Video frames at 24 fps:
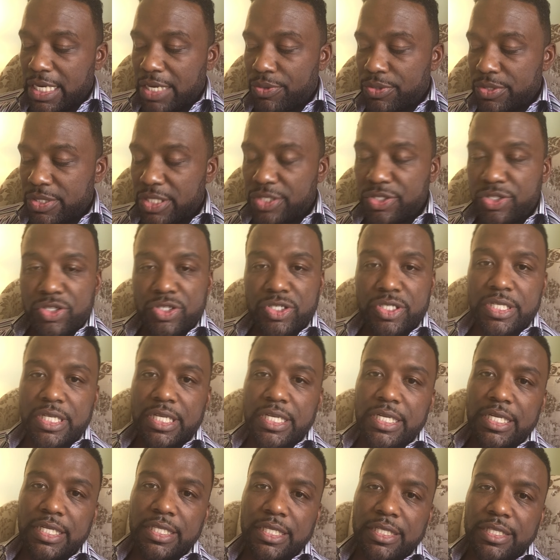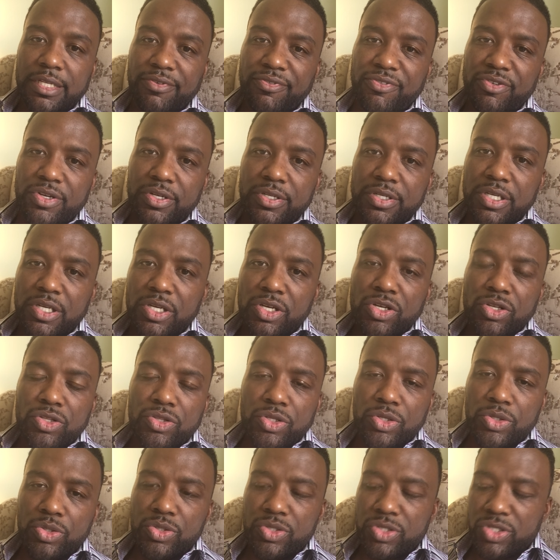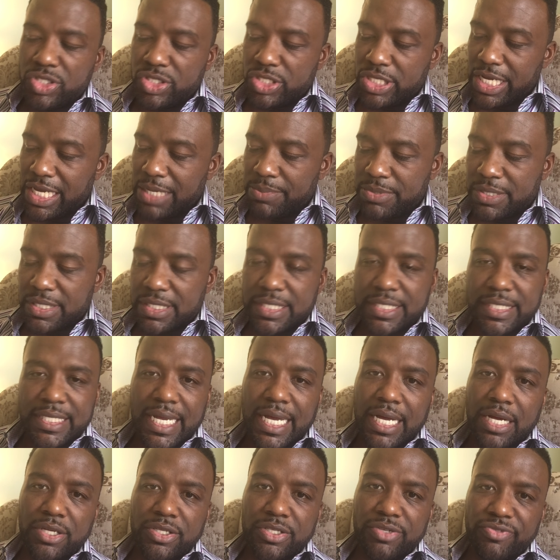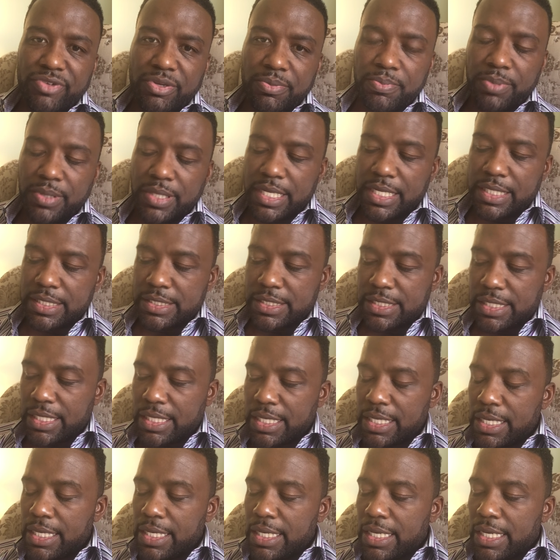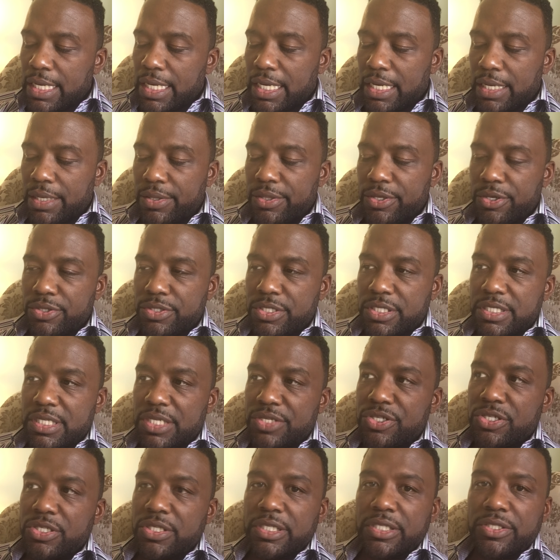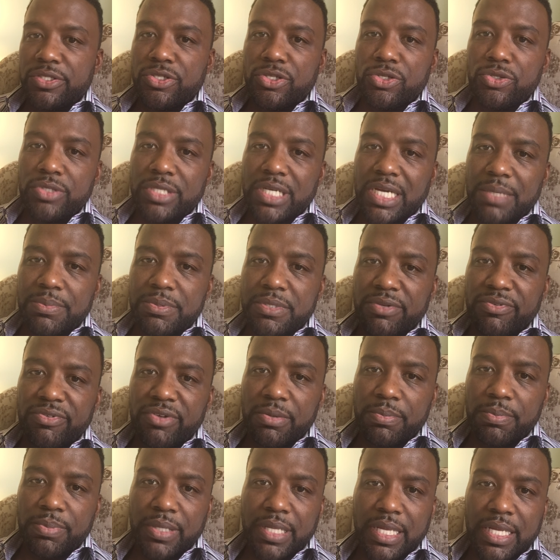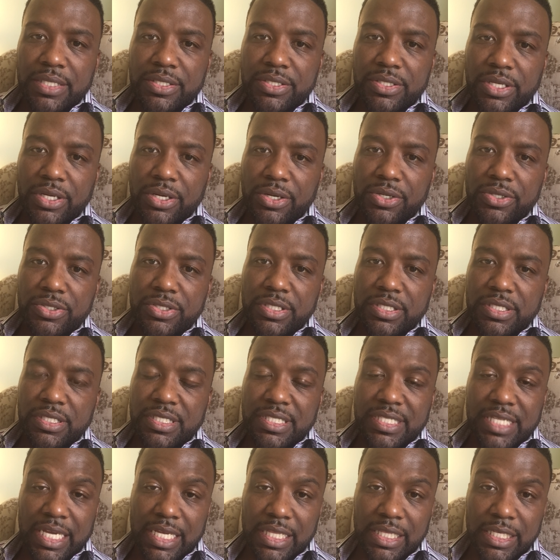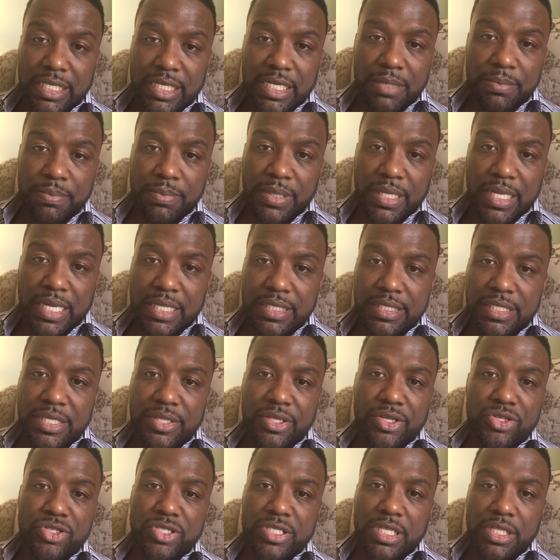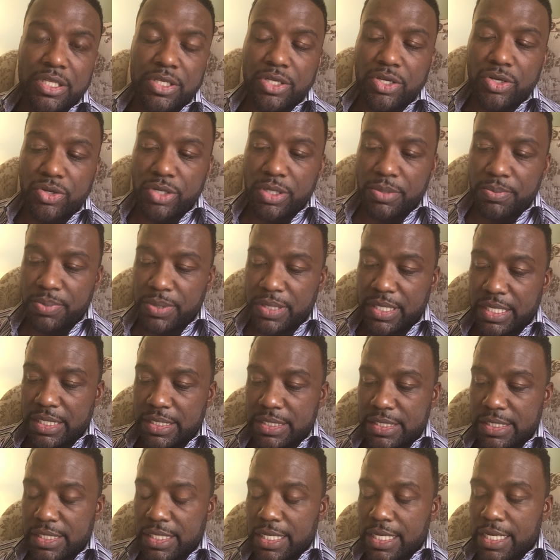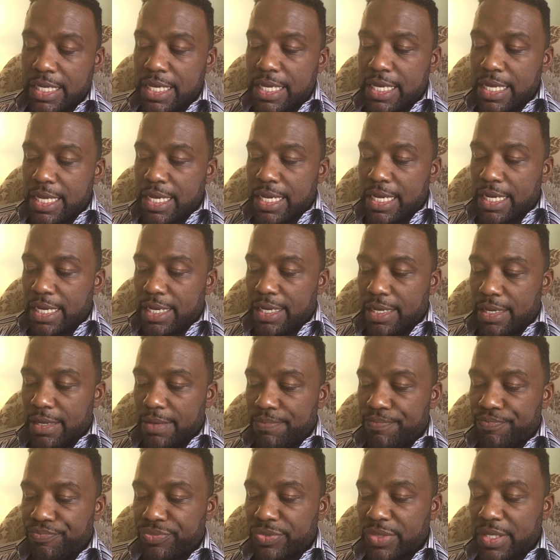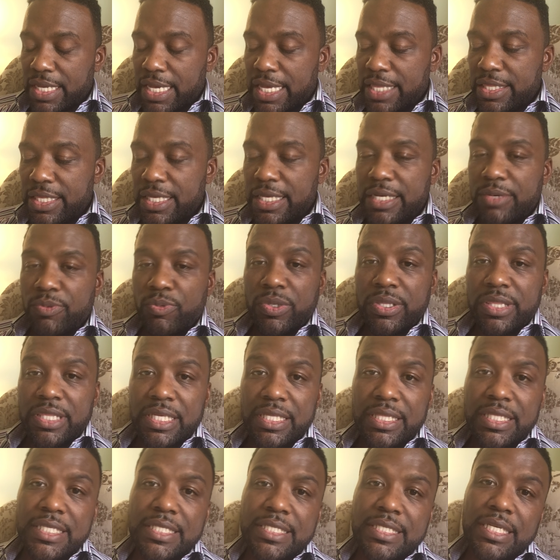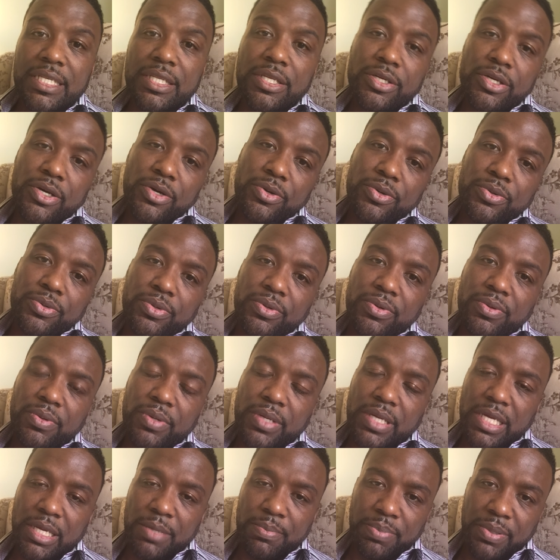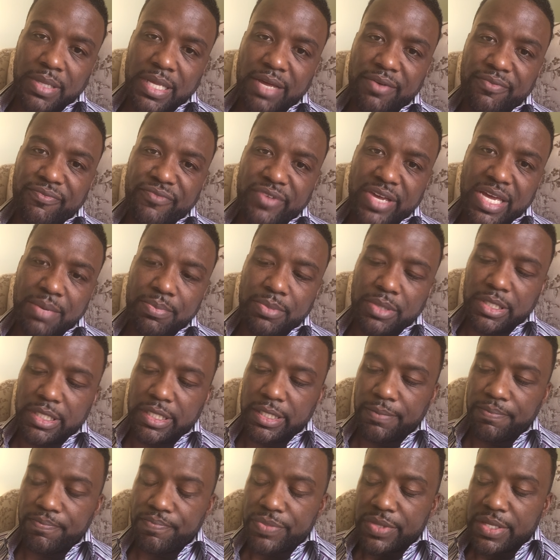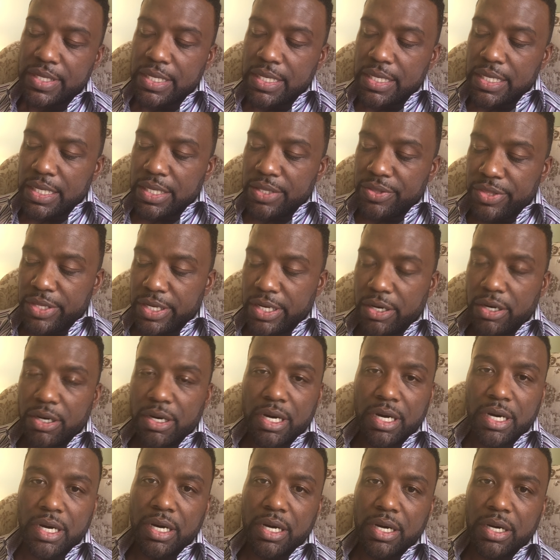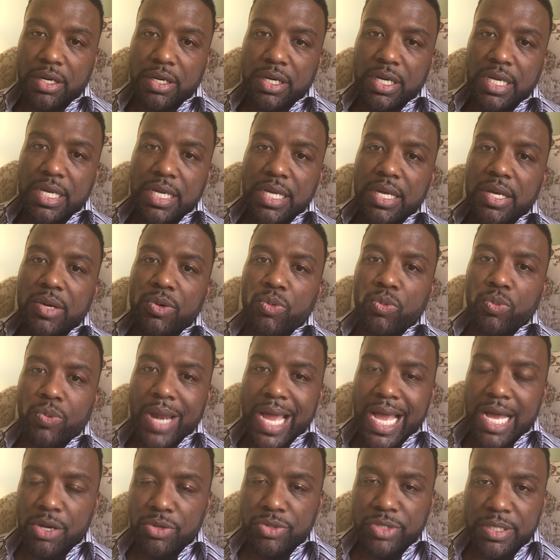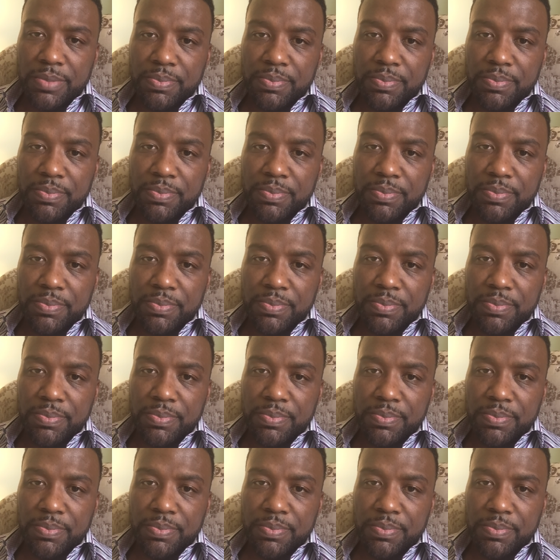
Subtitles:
I was interested in the different new shapes and styles of implants. There's essentially two types of implants. There's saline implants and there's silicone implants. And then within the silicone implant family, there are round